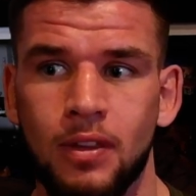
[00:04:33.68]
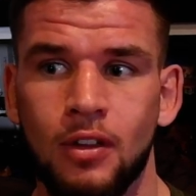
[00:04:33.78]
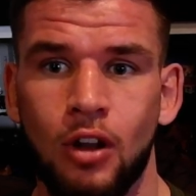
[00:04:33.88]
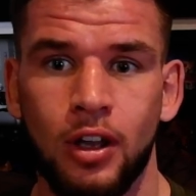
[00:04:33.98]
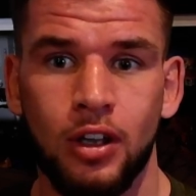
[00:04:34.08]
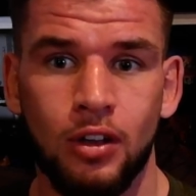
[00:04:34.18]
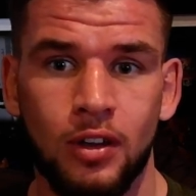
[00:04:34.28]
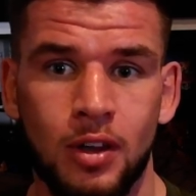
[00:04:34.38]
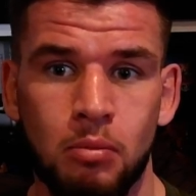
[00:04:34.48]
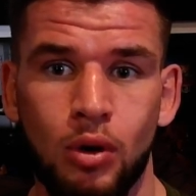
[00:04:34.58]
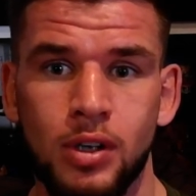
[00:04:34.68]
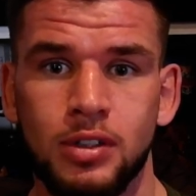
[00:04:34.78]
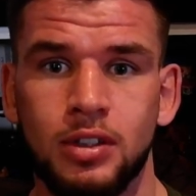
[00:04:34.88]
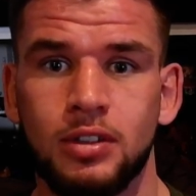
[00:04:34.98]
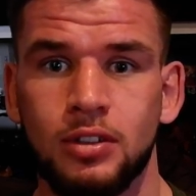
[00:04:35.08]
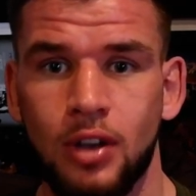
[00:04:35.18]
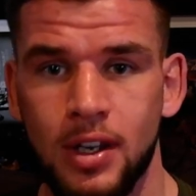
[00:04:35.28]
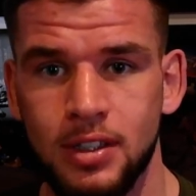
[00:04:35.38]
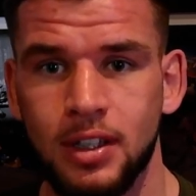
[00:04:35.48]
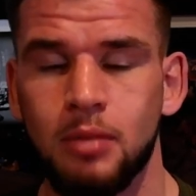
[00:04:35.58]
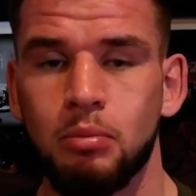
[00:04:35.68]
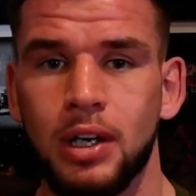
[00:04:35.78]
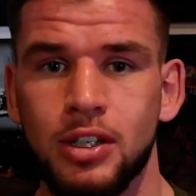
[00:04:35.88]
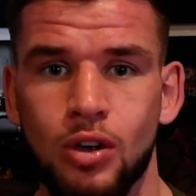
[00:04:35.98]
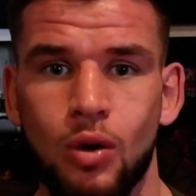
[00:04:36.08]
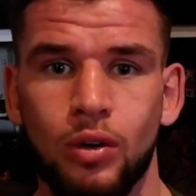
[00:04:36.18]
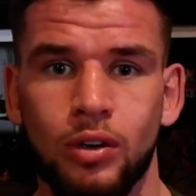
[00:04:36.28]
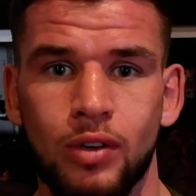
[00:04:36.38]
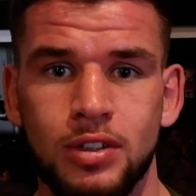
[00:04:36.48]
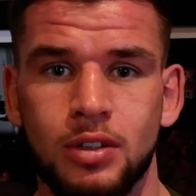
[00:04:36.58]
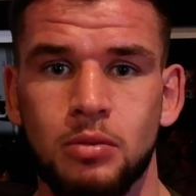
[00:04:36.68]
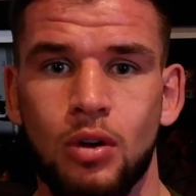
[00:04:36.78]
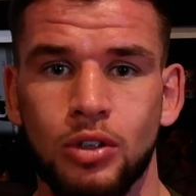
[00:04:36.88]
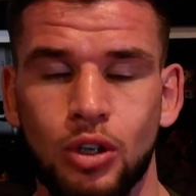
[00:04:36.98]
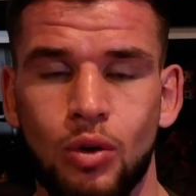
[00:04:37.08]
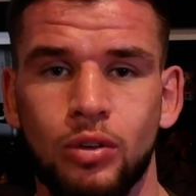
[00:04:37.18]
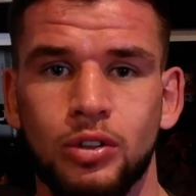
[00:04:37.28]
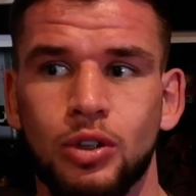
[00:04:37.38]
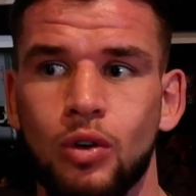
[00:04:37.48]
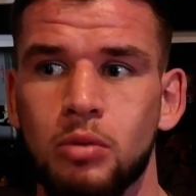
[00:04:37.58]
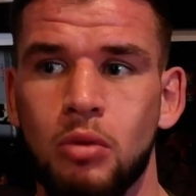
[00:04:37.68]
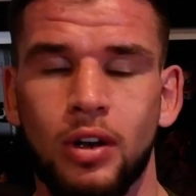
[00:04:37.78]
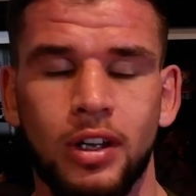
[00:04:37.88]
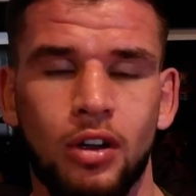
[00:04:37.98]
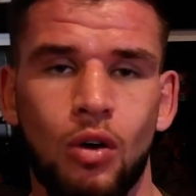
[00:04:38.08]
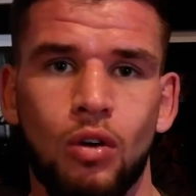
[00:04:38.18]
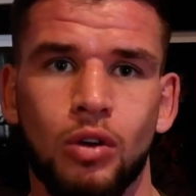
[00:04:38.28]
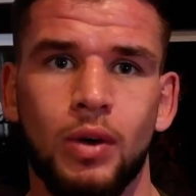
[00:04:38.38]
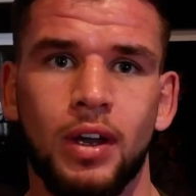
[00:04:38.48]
like the boys Tyson and Billy Joe and the rest of them all showing them all they can go all the way,